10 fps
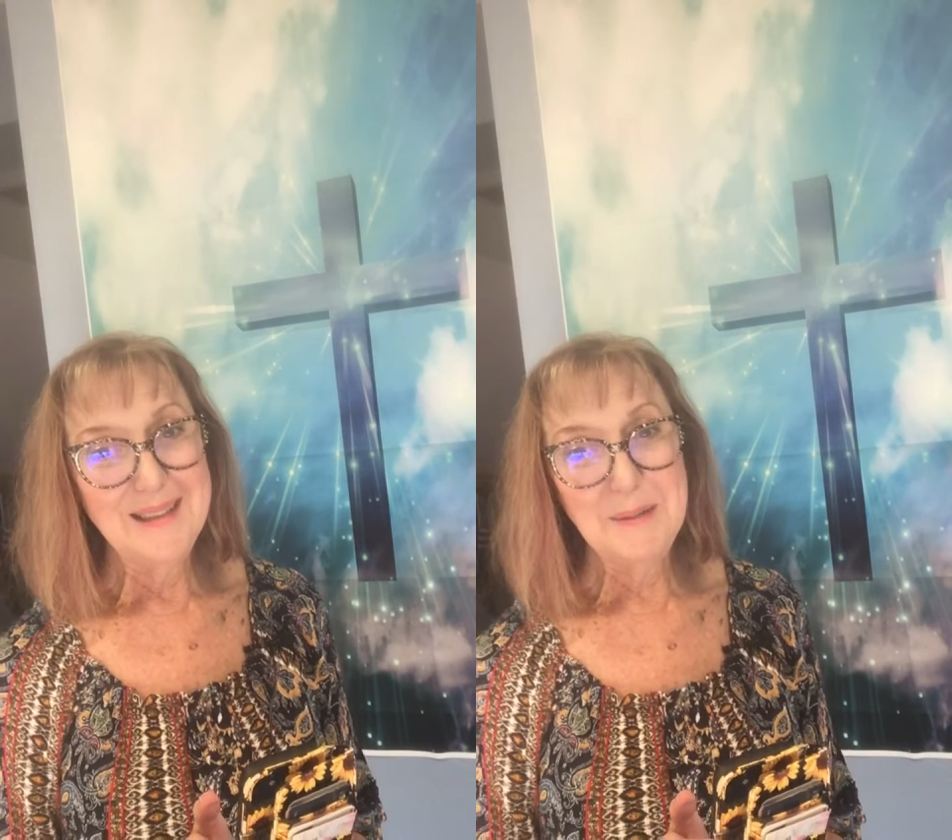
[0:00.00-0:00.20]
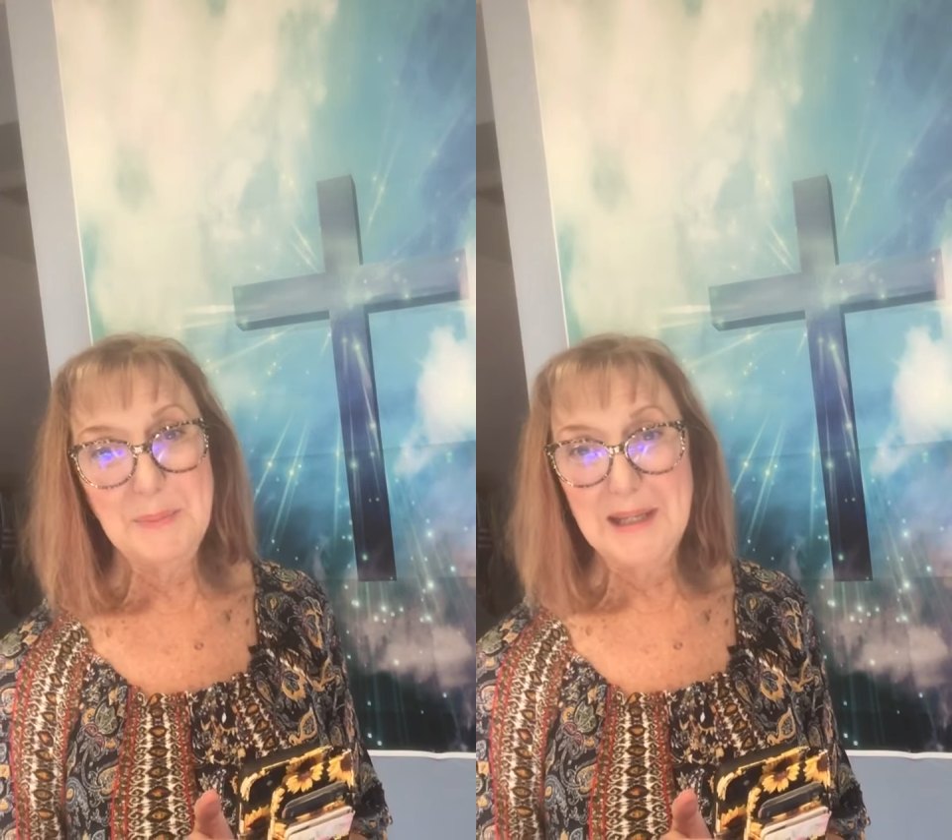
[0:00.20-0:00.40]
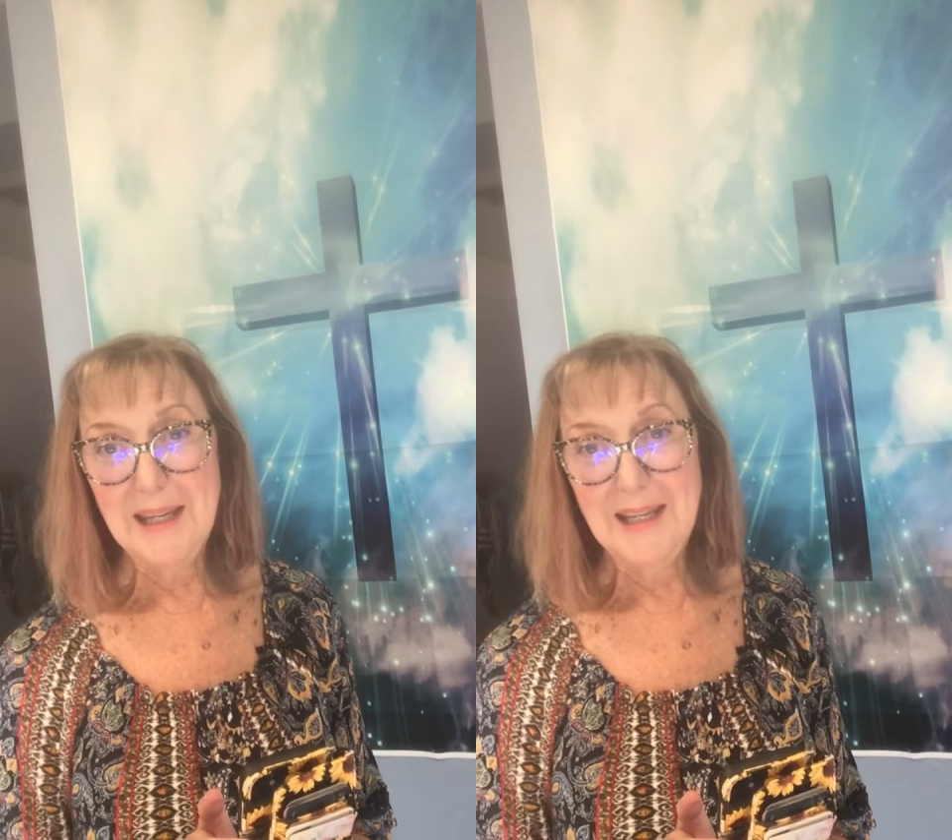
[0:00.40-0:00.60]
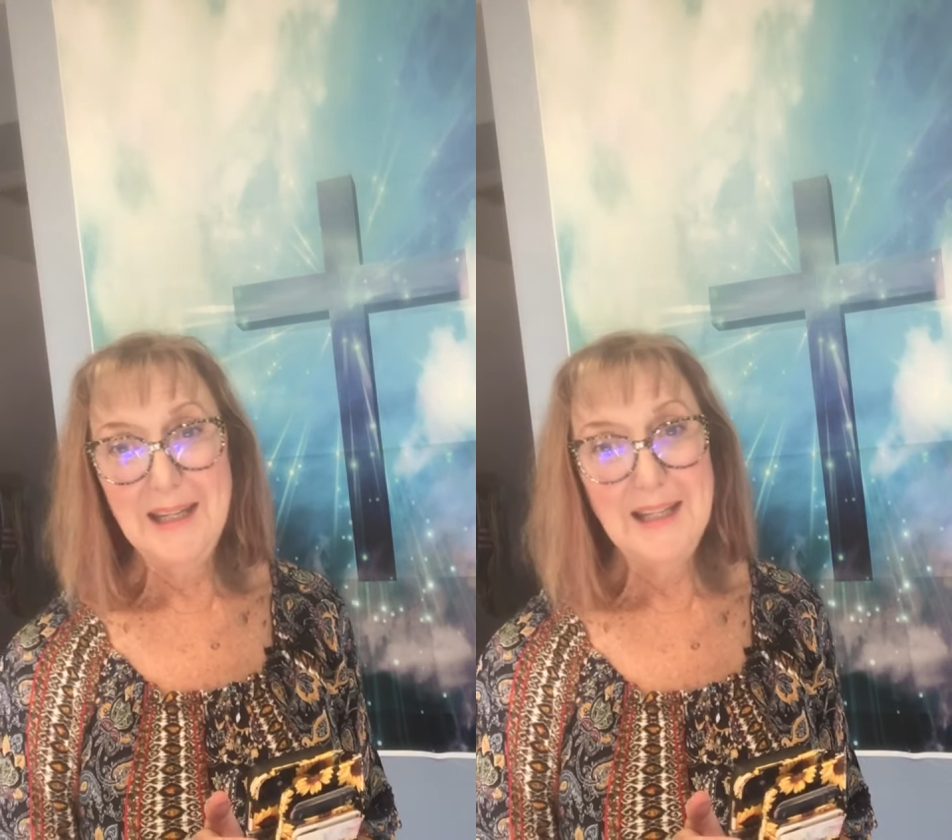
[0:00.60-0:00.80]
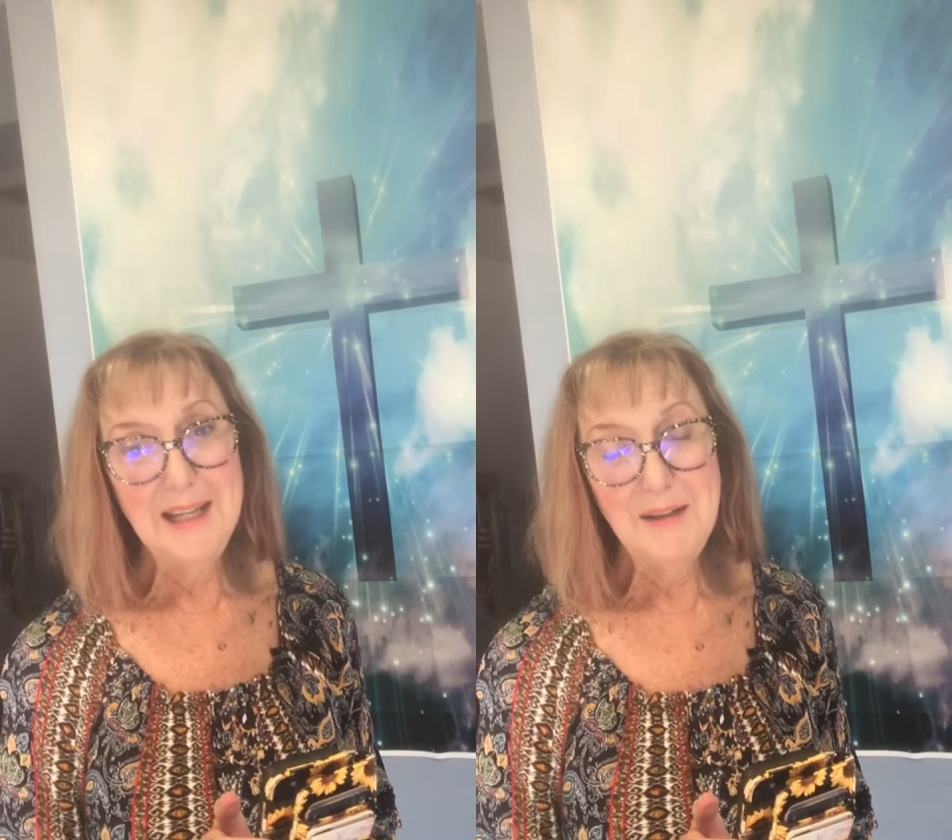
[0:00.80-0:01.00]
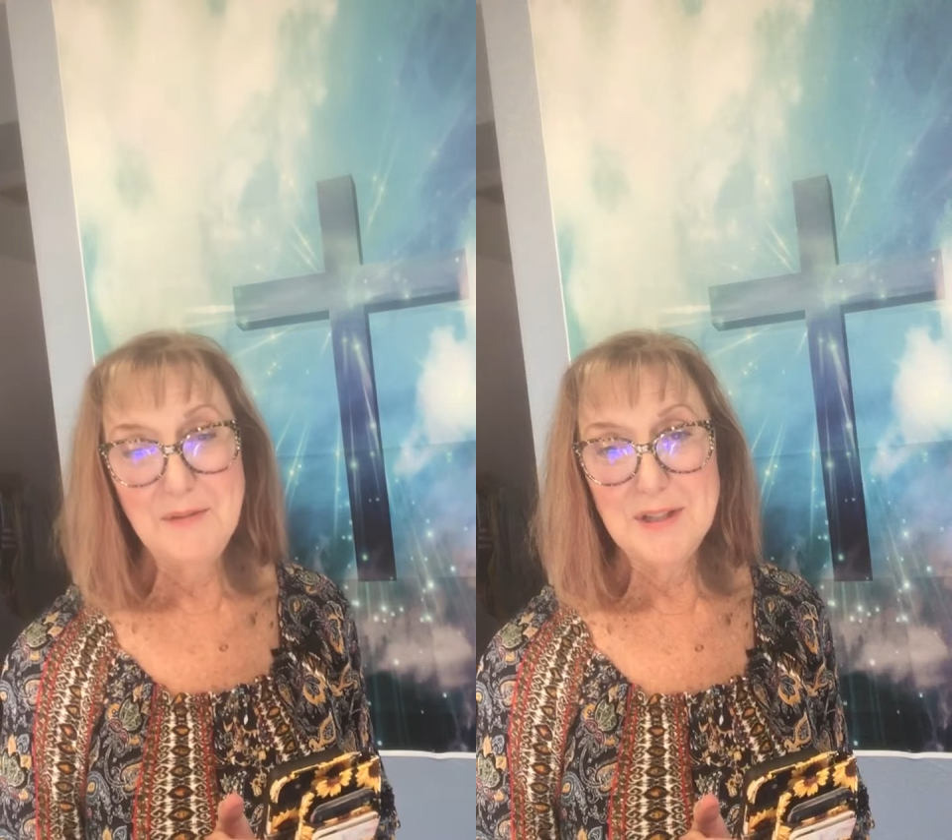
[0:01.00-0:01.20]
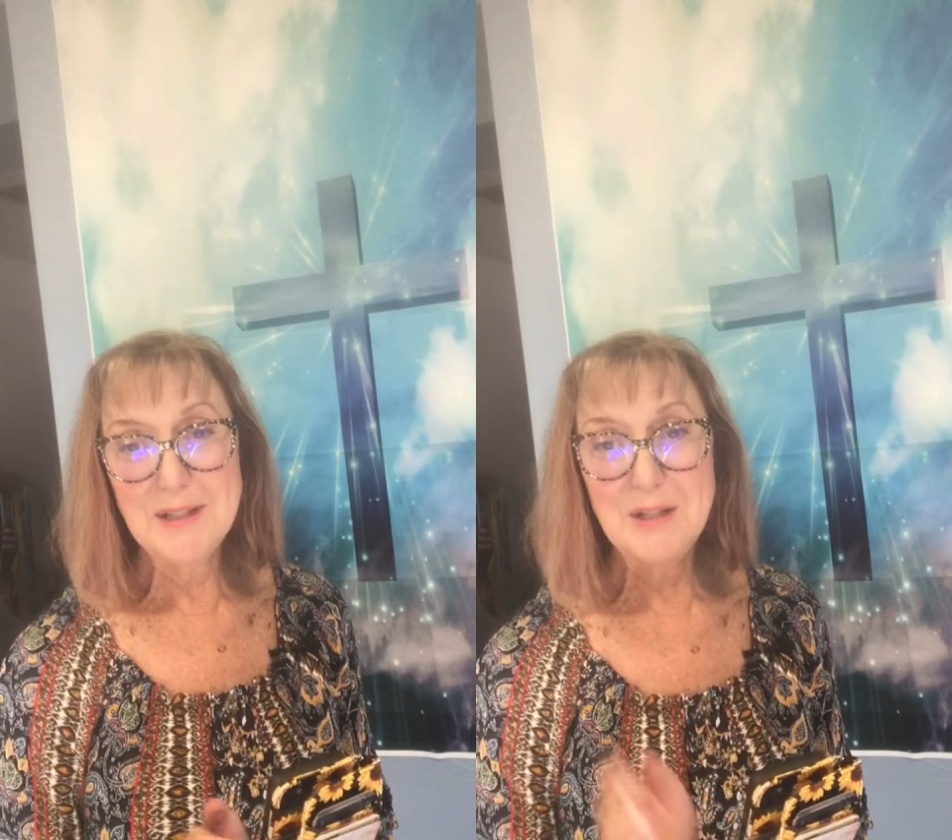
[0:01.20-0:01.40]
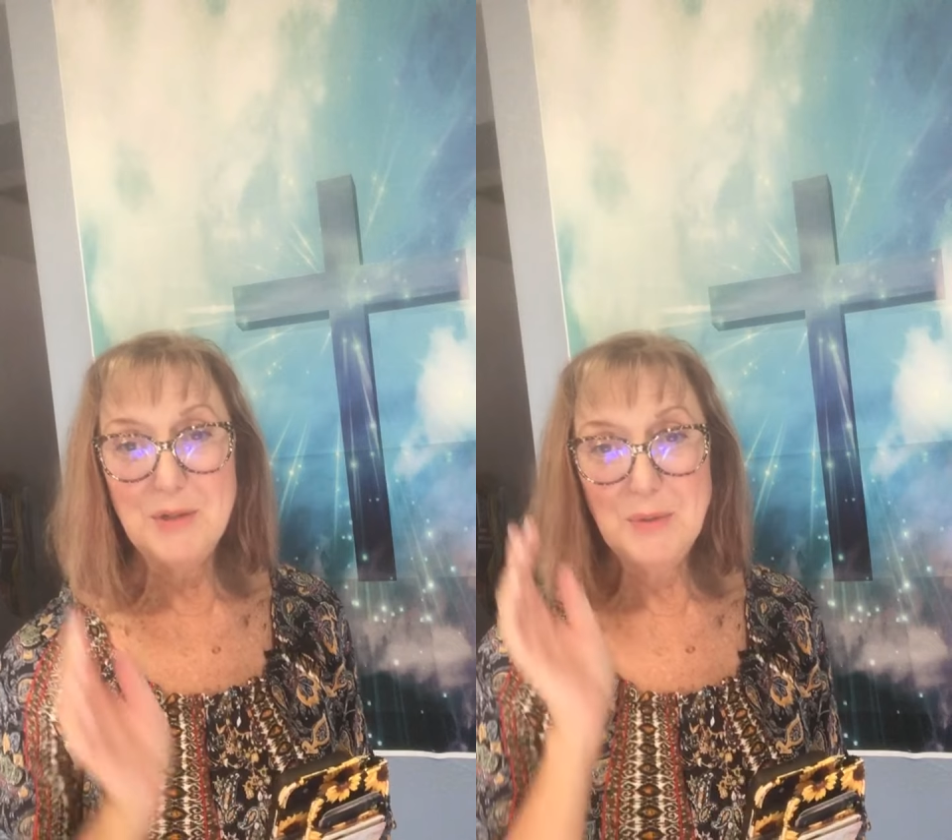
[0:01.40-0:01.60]
the beginning of
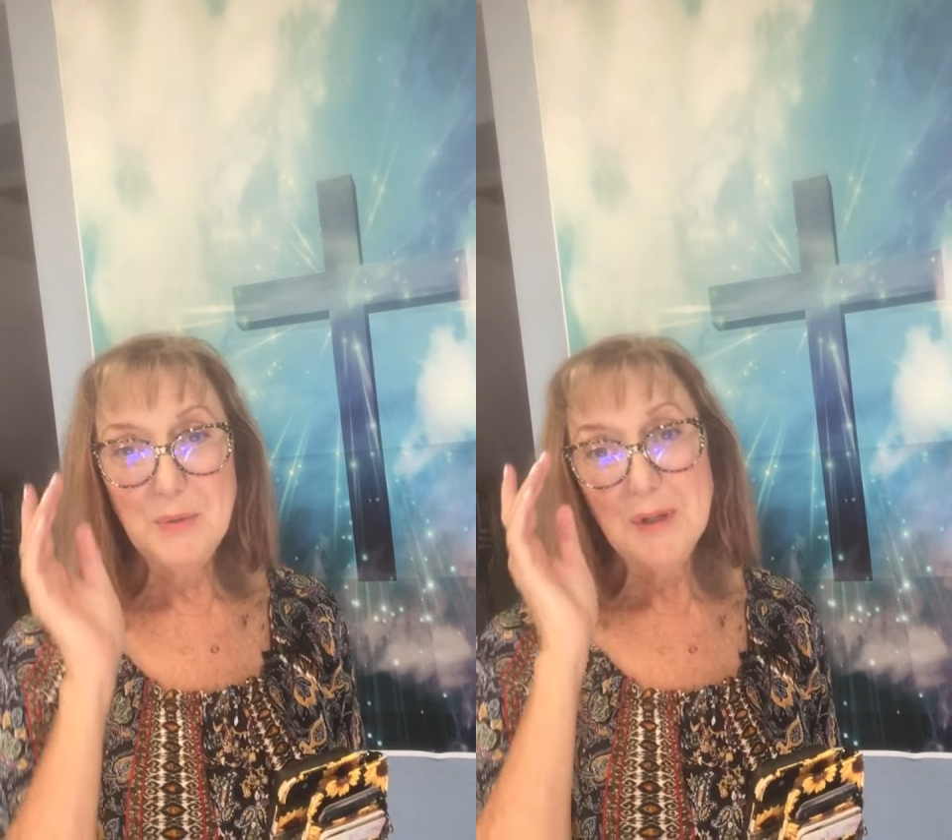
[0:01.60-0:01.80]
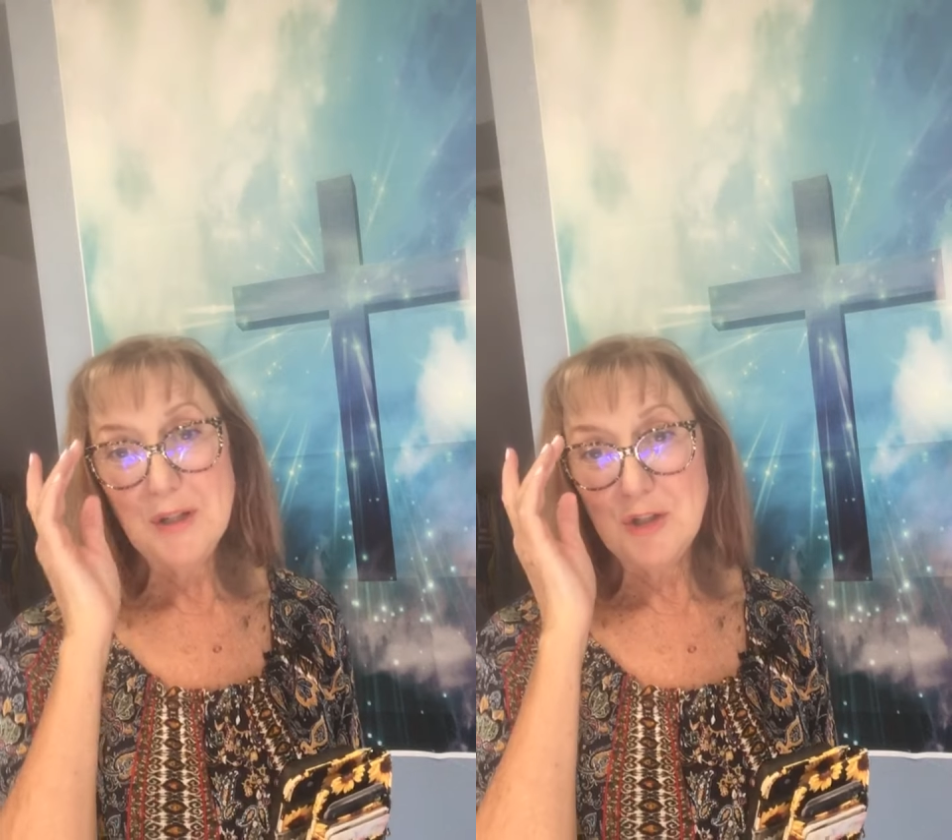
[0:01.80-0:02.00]
this new